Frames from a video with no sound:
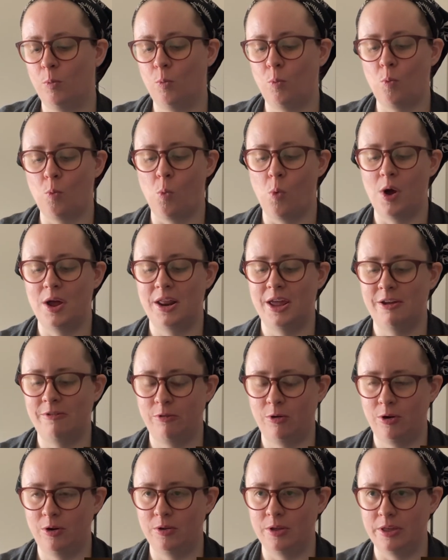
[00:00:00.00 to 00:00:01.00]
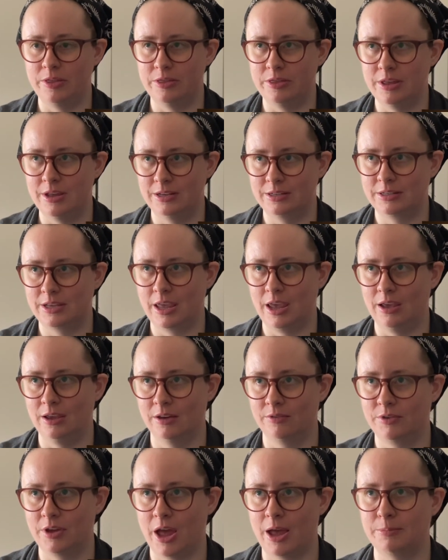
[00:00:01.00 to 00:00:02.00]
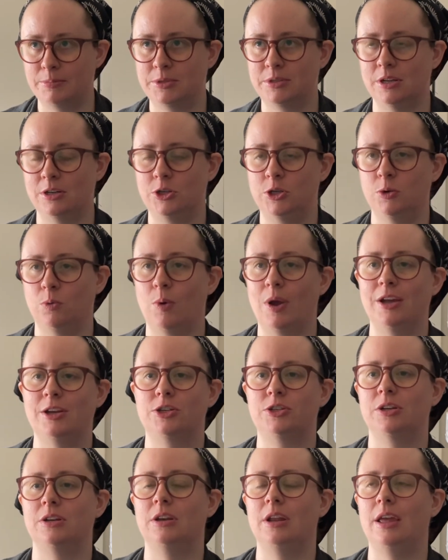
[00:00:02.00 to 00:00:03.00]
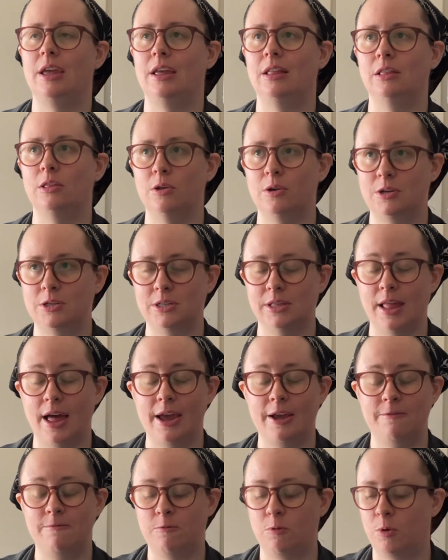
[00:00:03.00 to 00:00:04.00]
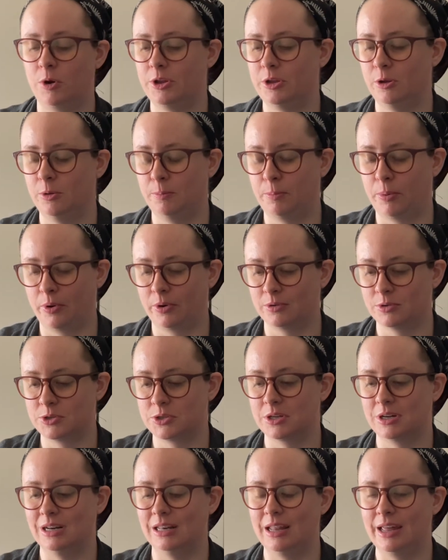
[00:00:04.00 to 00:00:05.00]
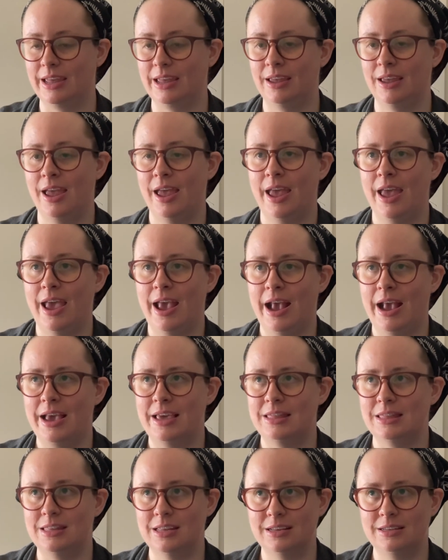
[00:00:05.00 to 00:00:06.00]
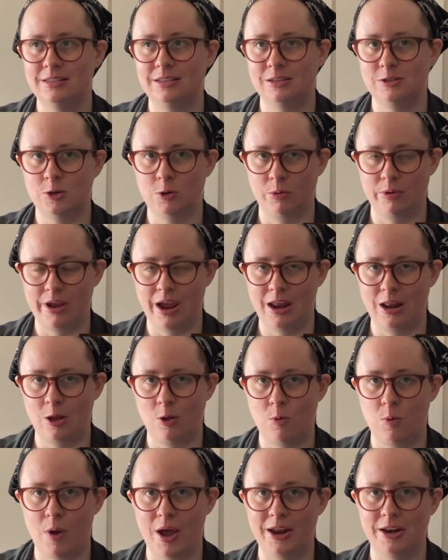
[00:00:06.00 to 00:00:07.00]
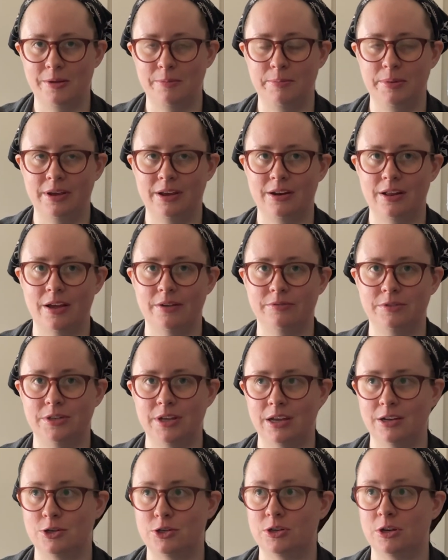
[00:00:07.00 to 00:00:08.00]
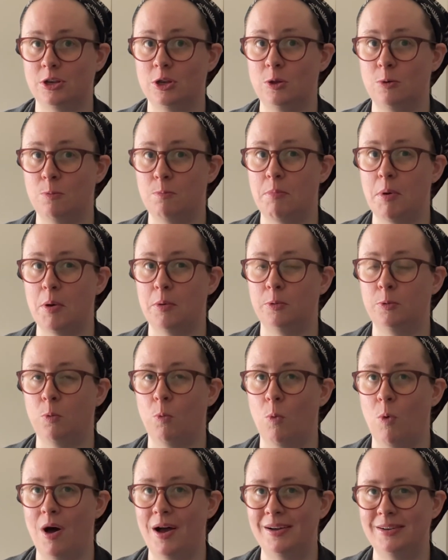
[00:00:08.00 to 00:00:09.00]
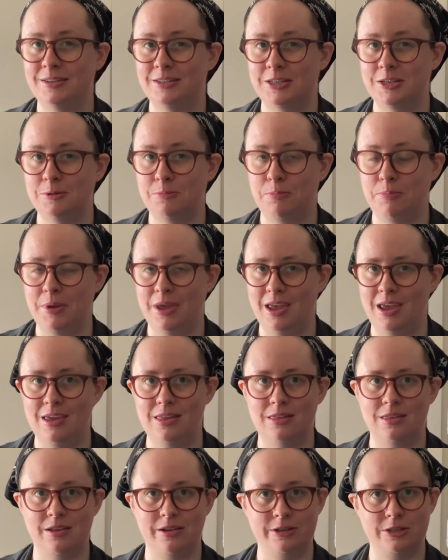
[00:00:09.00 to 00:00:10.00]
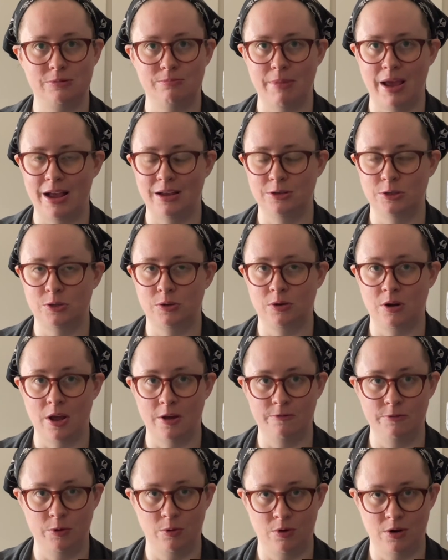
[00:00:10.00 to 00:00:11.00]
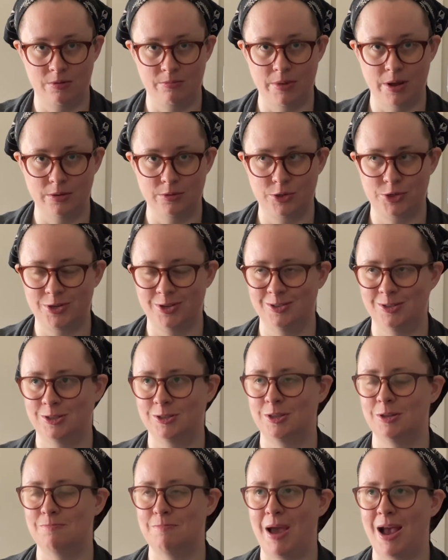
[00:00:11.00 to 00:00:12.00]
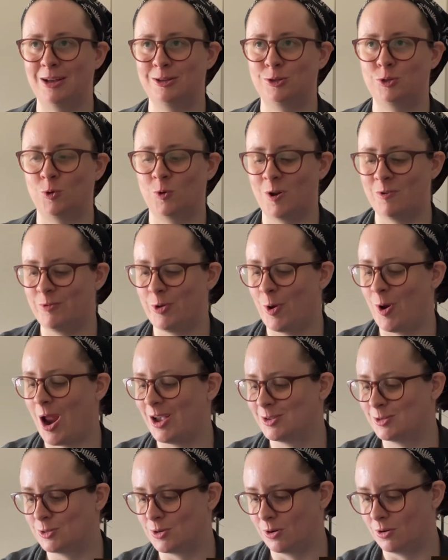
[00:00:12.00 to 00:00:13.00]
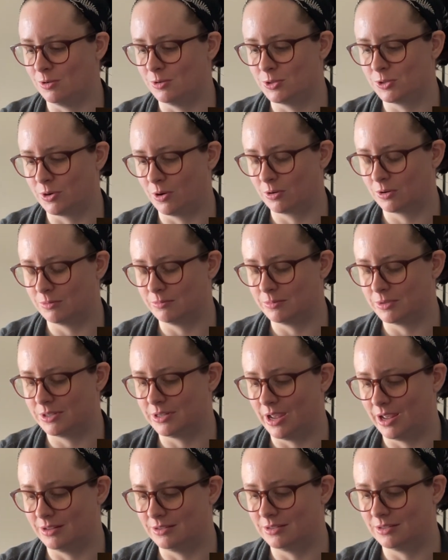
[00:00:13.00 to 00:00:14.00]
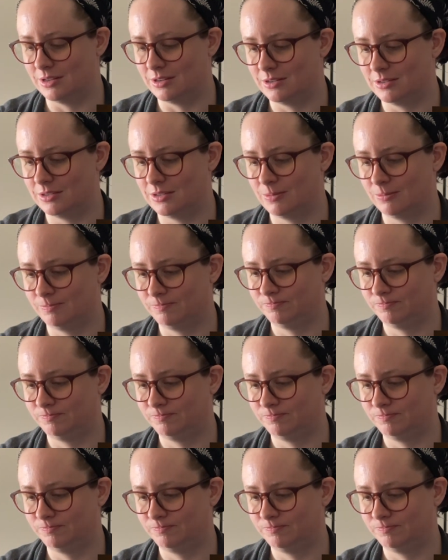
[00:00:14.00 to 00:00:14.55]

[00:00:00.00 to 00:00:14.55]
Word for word: Whatever this King of Cups situation looks like for you personally, this is creating quite a bit of tension. You both want to be this master of your emotions, the master of your external circumstances.